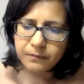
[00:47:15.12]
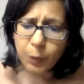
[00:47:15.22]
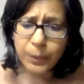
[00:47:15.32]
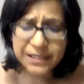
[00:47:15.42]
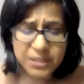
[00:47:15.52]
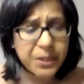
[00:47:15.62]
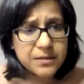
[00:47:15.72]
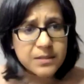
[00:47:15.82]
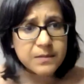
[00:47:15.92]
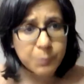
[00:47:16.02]
when
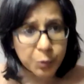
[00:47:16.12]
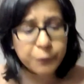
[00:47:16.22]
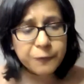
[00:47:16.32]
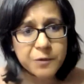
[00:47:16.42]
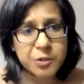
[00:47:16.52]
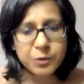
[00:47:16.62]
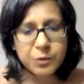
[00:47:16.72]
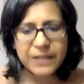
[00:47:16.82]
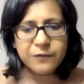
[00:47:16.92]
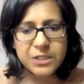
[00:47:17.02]
enterprises move to
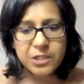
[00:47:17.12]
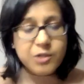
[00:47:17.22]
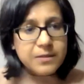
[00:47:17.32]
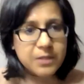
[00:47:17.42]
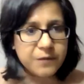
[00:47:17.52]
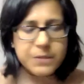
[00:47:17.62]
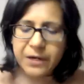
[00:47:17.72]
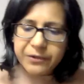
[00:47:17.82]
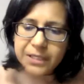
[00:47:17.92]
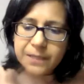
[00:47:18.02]
the infrastructure as a service
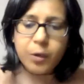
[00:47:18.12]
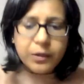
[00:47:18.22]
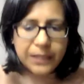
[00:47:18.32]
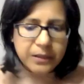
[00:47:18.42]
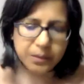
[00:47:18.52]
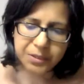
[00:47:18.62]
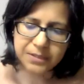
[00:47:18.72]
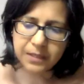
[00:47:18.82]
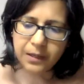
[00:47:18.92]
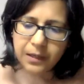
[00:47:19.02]
paradigm on AWS,
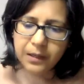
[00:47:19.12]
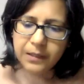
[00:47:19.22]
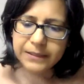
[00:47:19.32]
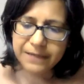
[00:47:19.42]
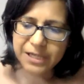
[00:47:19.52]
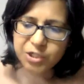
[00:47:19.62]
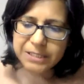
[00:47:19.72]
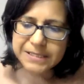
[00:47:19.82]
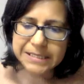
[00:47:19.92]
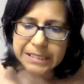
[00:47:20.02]
they've
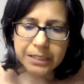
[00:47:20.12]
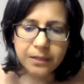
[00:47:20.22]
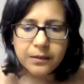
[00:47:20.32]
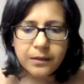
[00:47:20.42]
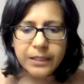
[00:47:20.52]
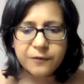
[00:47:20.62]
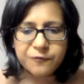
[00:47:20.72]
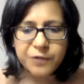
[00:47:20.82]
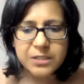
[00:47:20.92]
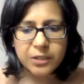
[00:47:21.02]
actually seen
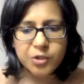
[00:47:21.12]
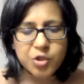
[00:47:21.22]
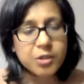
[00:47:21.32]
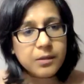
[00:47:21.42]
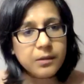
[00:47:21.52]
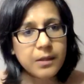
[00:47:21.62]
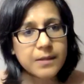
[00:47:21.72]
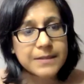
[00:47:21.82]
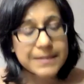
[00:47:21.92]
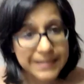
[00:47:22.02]
infrastructure
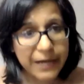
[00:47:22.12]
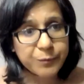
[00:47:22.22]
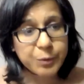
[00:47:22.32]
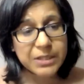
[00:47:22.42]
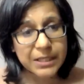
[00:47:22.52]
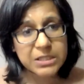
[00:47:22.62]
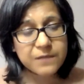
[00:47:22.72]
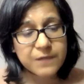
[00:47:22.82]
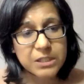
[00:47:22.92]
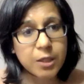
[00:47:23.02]
staff
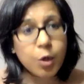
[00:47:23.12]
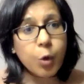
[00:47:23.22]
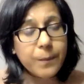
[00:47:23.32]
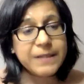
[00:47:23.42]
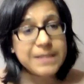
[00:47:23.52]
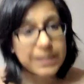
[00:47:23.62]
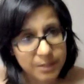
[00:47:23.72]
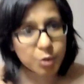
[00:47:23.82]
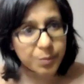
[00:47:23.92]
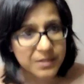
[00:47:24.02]
productivity go up by
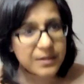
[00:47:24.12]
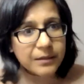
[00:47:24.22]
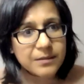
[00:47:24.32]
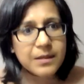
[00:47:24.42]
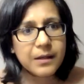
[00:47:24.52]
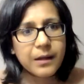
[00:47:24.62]
62%,